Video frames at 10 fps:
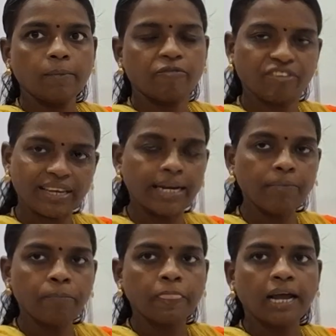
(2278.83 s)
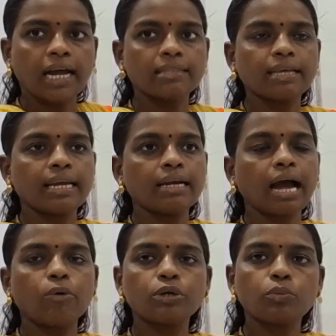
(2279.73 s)
field, and they
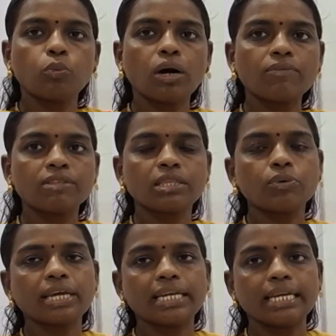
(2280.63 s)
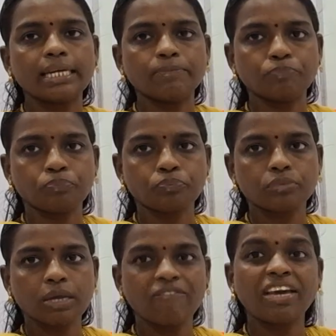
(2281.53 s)
have to work without any
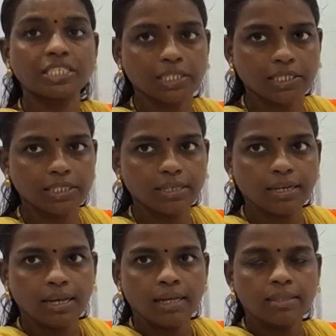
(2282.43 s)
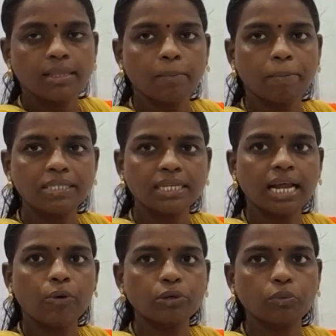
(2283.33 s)
wages. The peasant
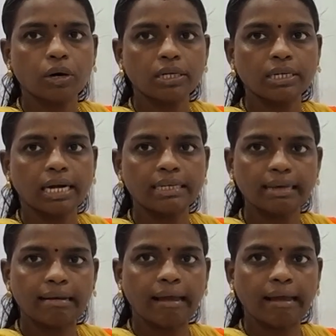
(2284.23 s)
have to work under